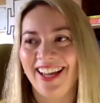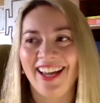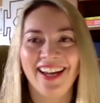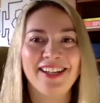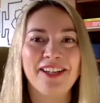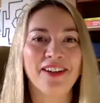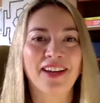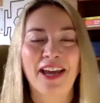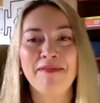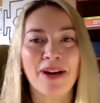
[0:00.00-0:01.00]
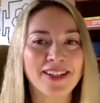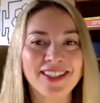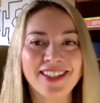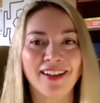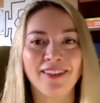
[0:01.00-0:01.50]
And you came by
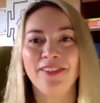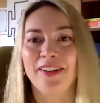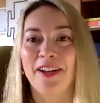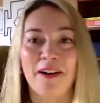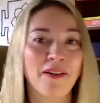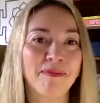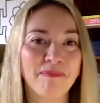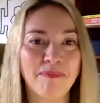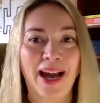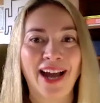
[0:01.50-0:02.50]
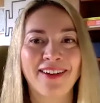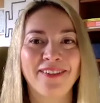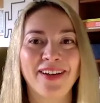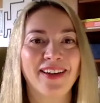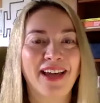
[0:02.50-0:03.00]
yourself. You'll go back
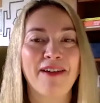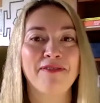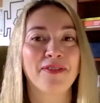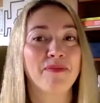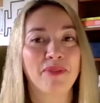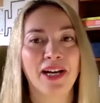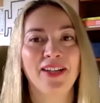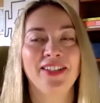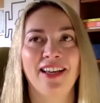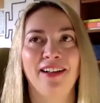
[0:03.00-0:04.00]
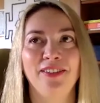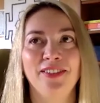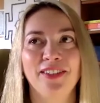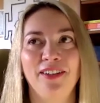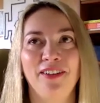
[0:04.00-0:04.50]
where you came from by yourself.
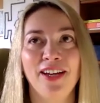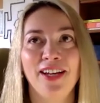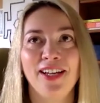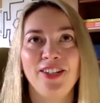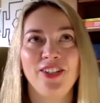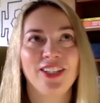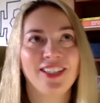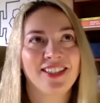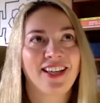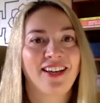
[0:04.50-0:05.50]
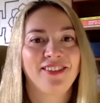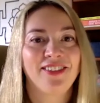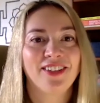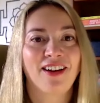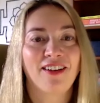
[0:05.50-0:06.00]
So just have
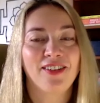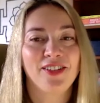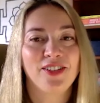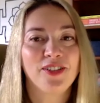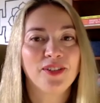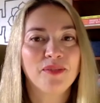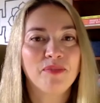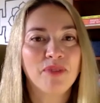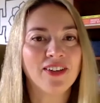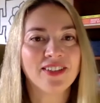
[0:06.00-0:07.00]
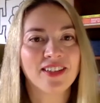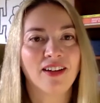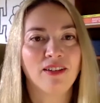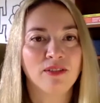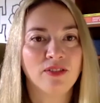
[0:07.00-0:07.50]
the courage to be
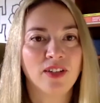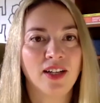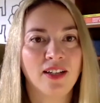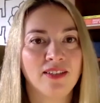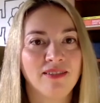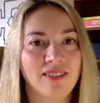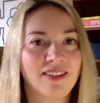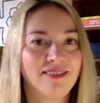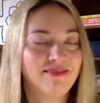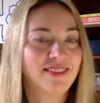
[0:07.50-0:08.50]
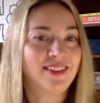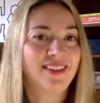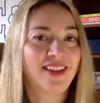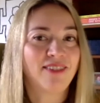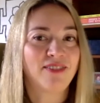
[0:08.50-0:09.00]
yourself, and
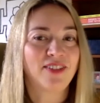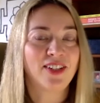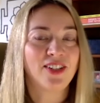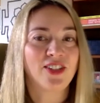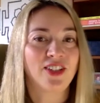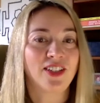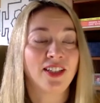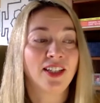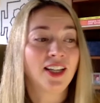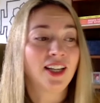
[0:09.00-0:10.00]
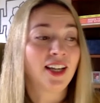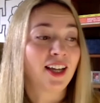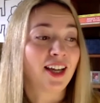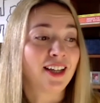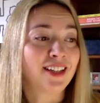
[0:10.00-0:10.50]
that version.
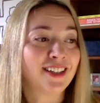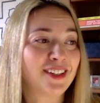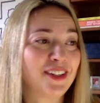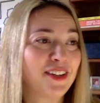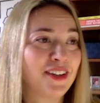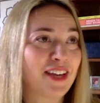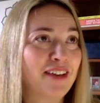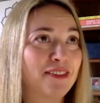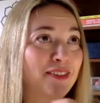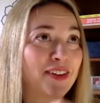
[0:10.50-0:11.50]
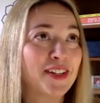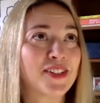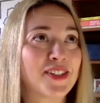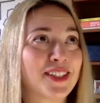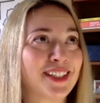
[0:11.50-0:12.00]
And you gave very
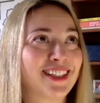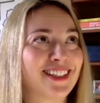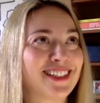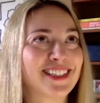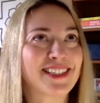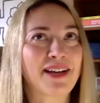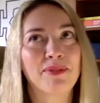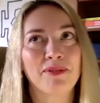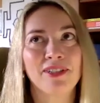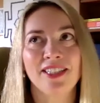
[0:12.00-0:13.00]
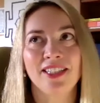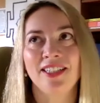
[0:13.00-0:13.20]
interesting, this example with